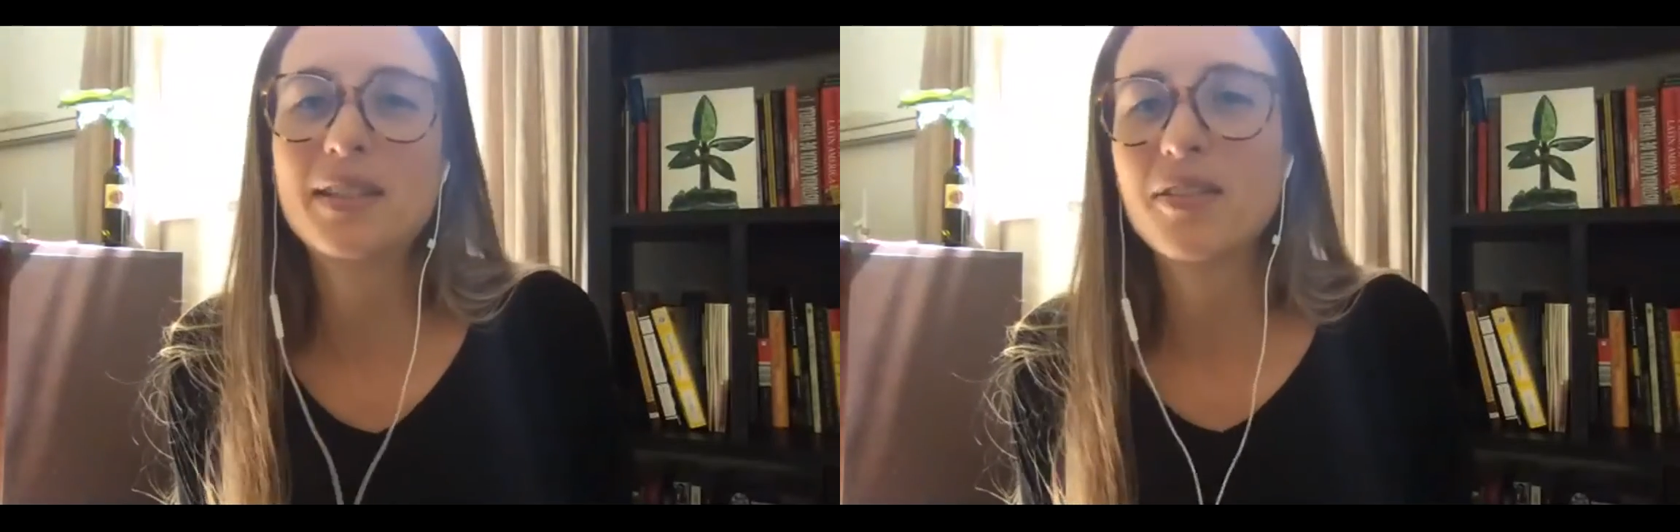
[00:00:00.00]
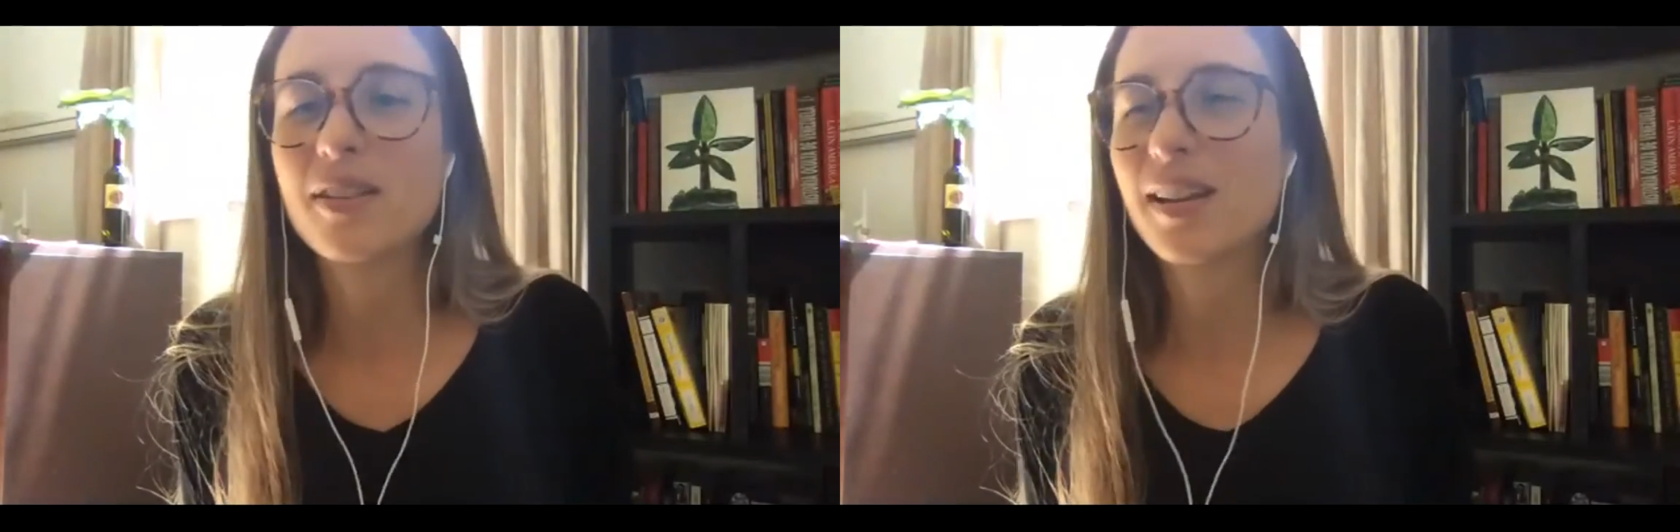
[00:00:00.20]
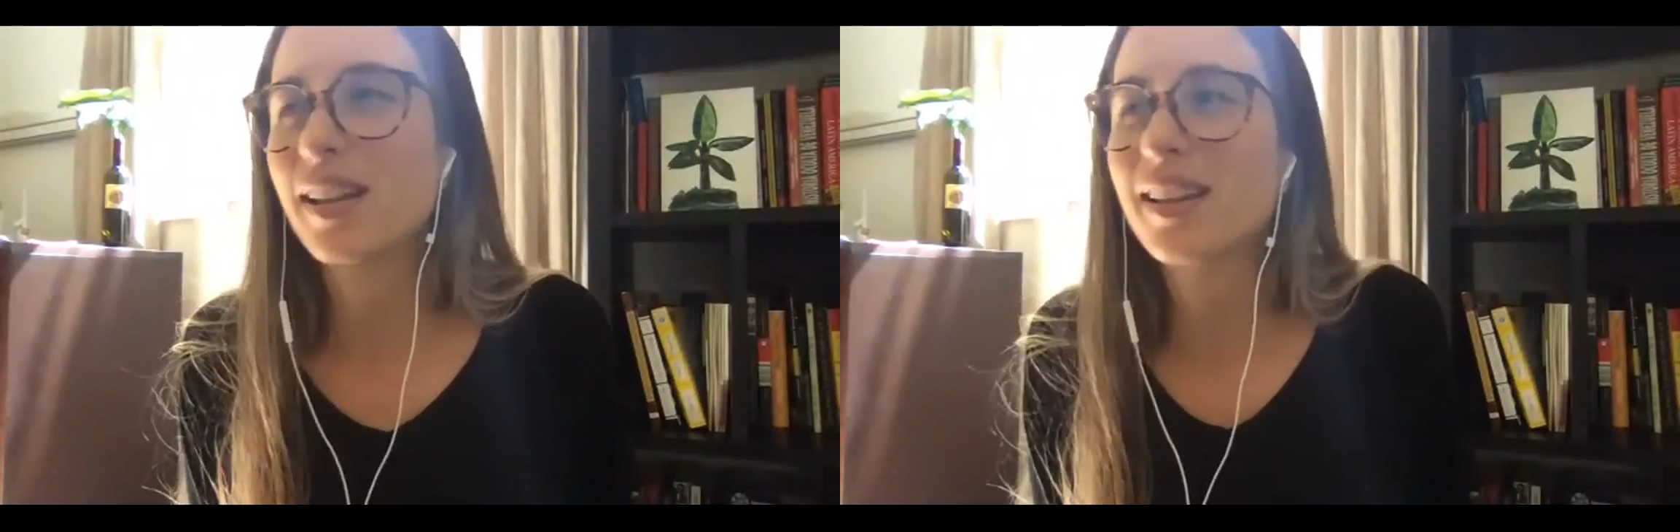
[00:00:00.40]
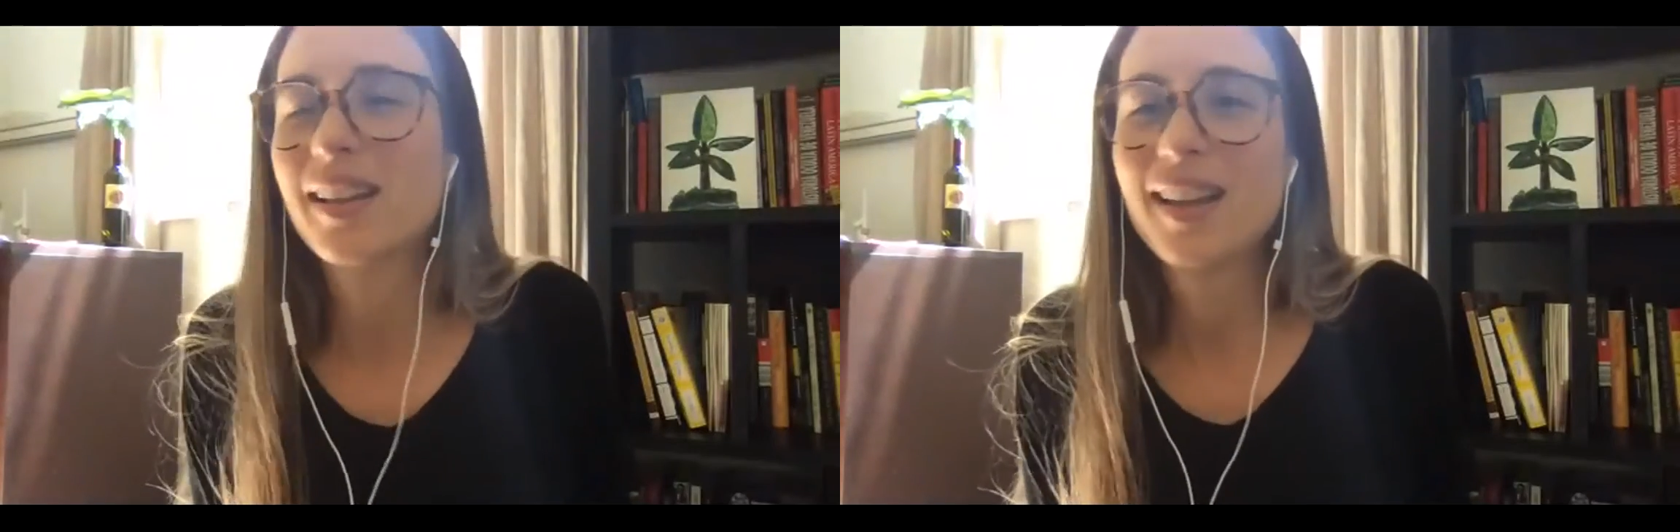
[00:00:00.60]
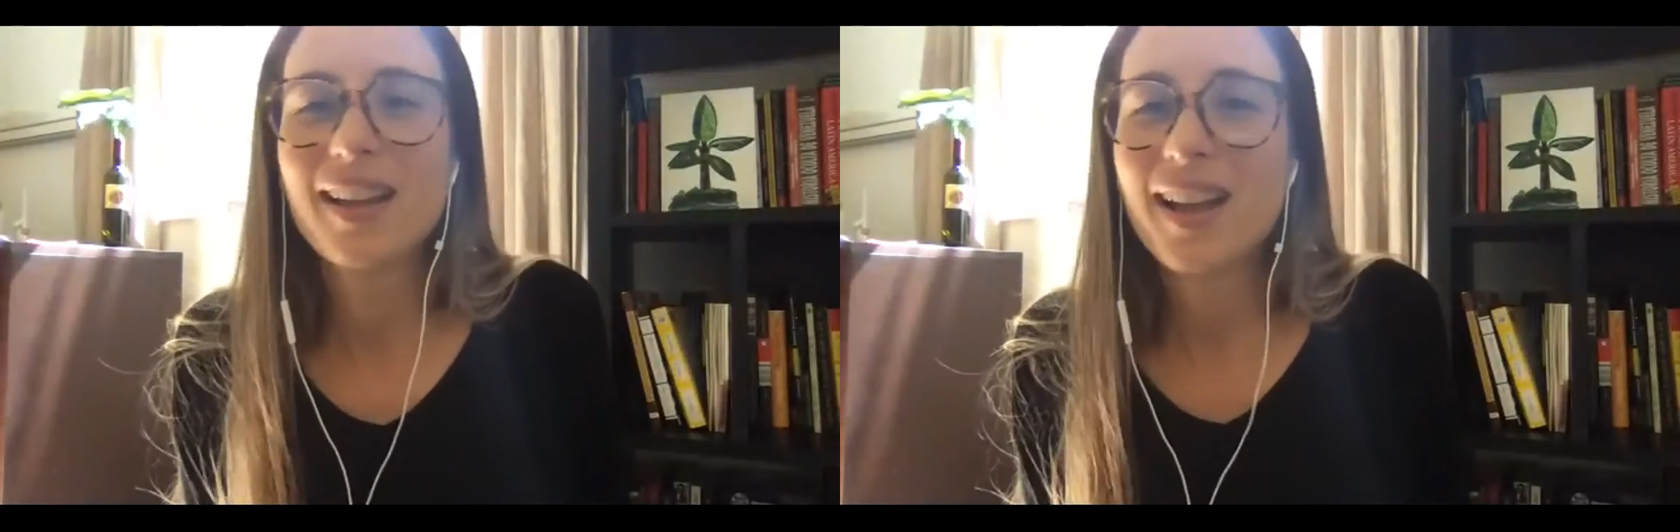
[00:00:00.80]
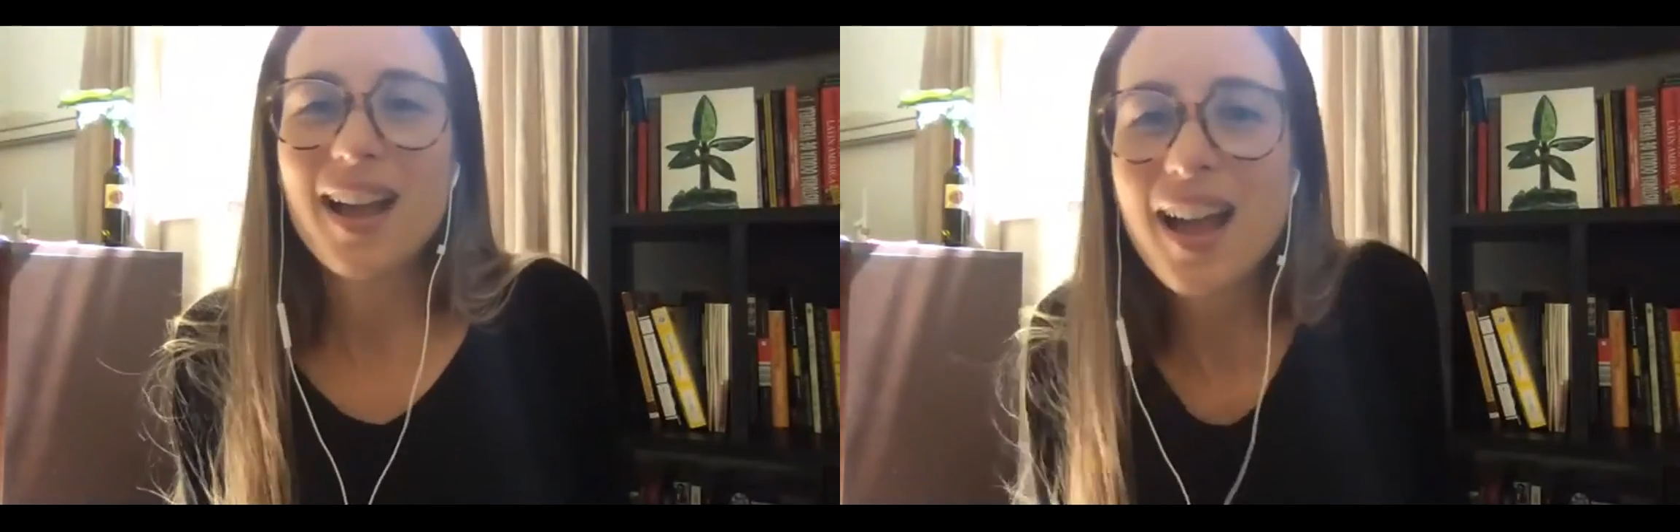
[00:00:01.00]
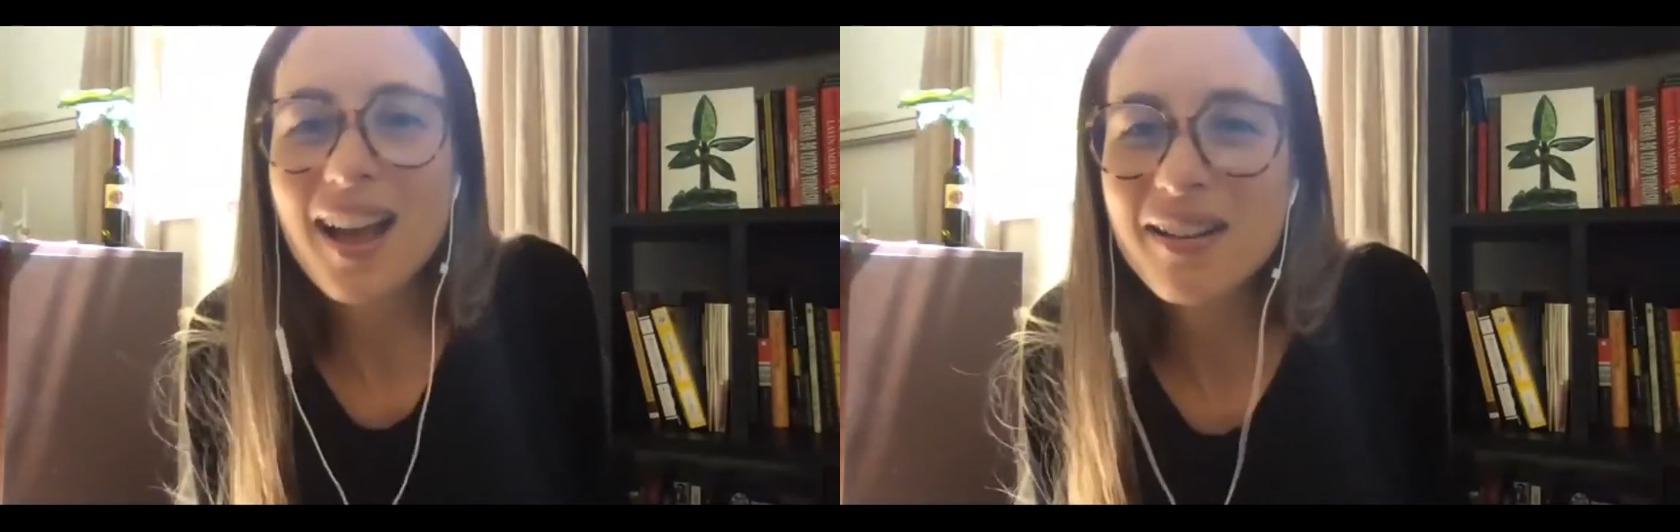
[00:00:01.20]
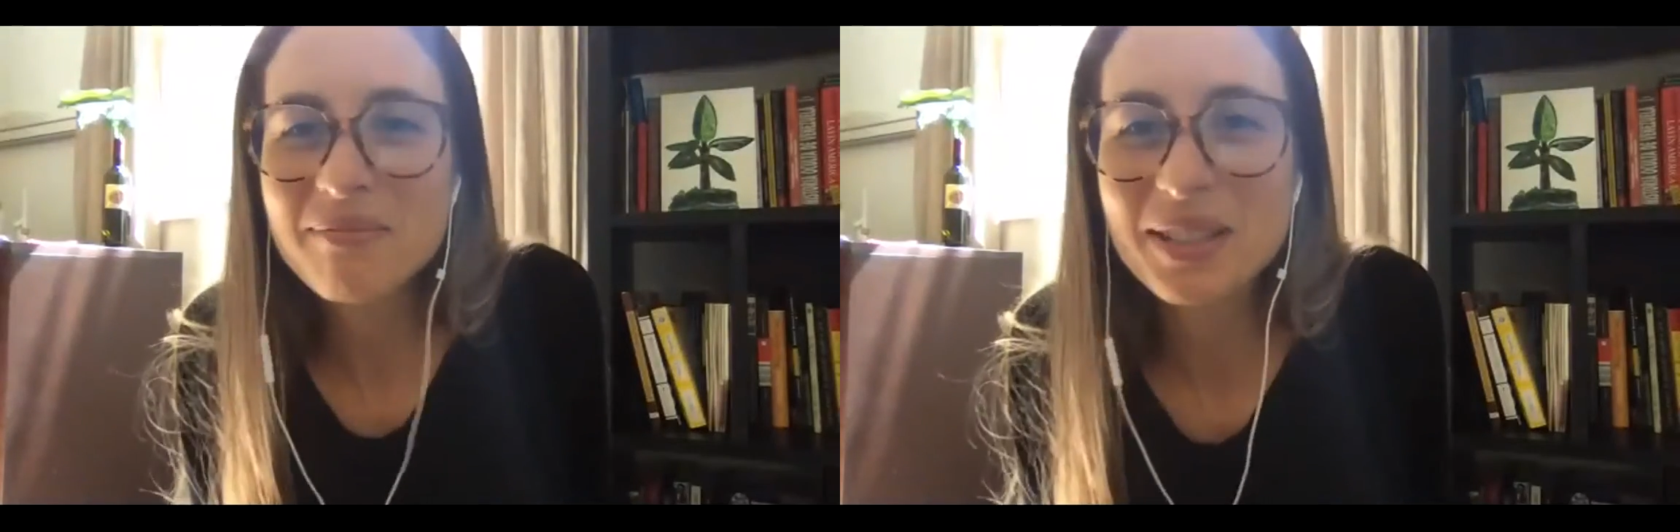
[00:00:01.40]
and you're like,
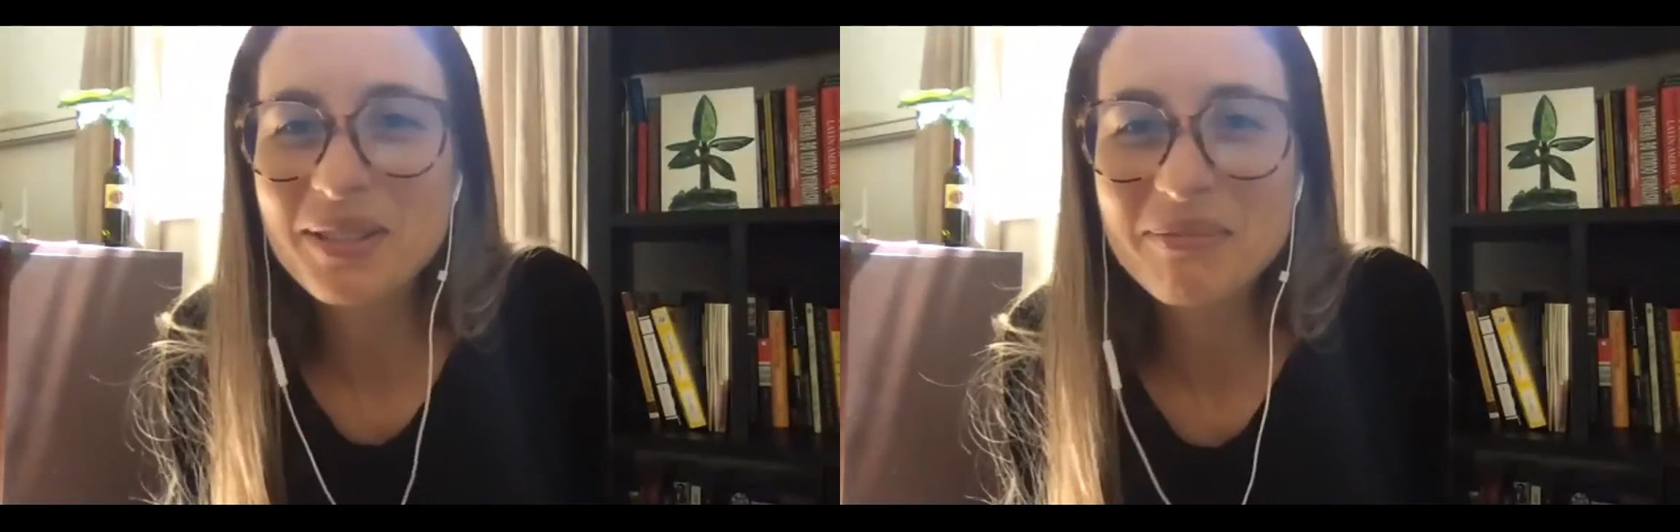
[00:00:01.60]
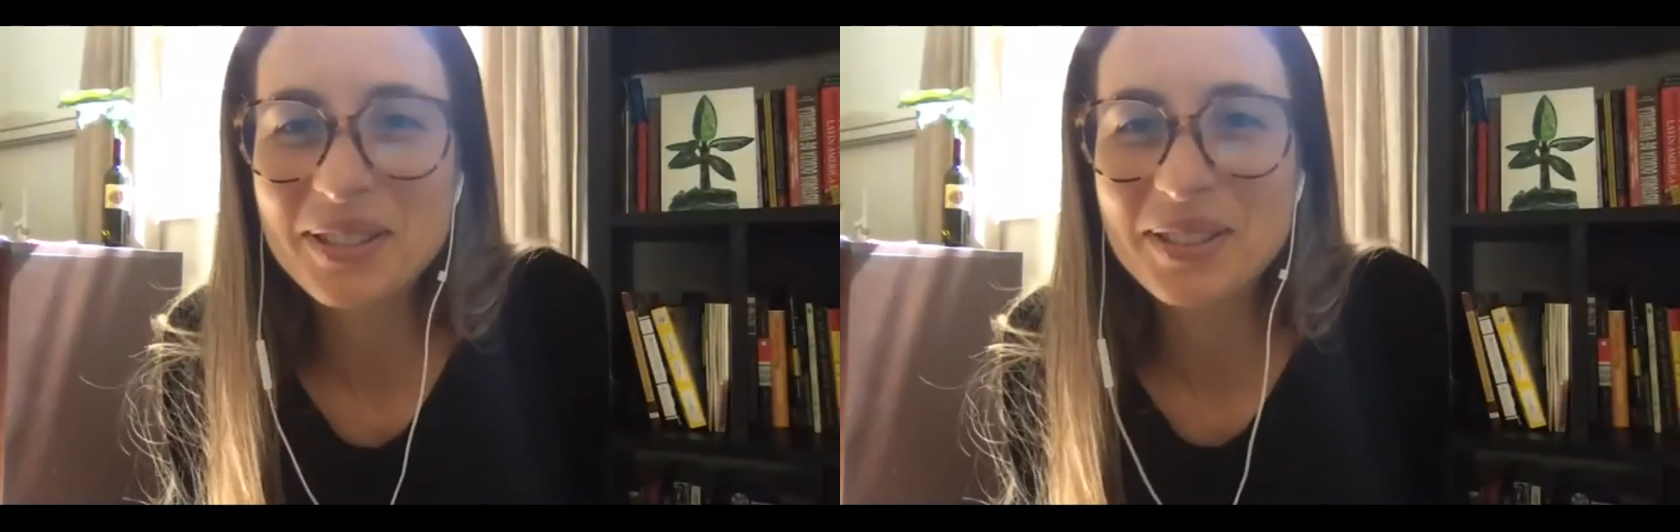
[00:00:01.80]
how am I supposed to